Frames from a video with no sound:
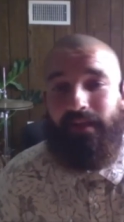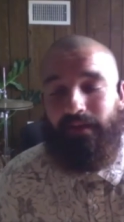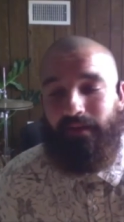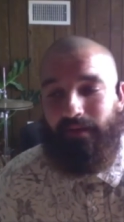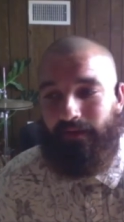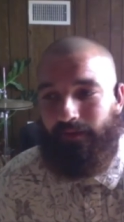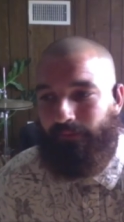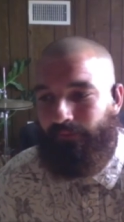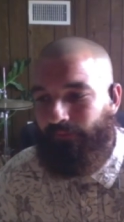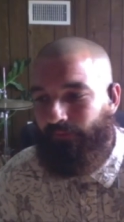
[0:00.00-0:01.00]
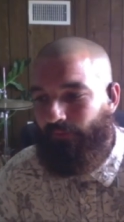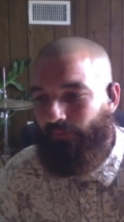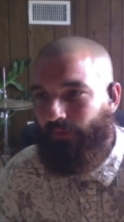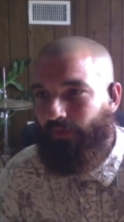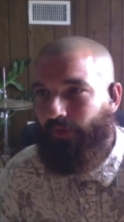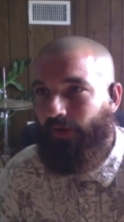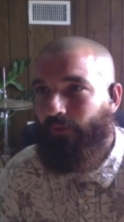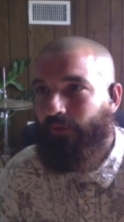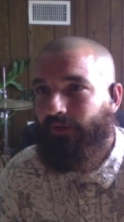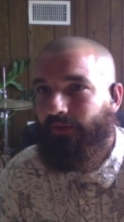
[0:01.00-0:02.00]
Um, there
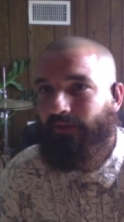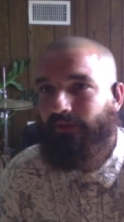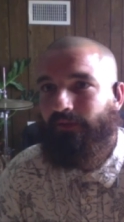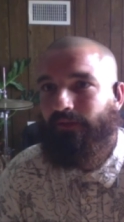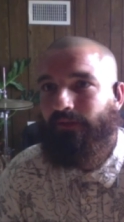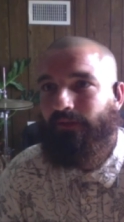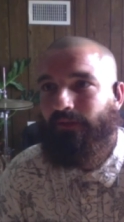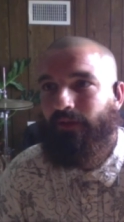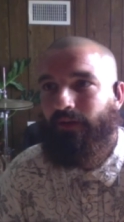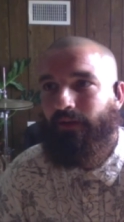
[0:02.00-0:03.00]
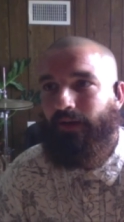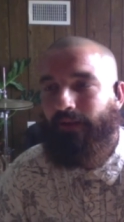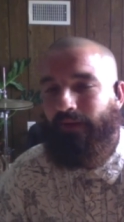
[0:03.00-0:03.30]
was, uh, I, I,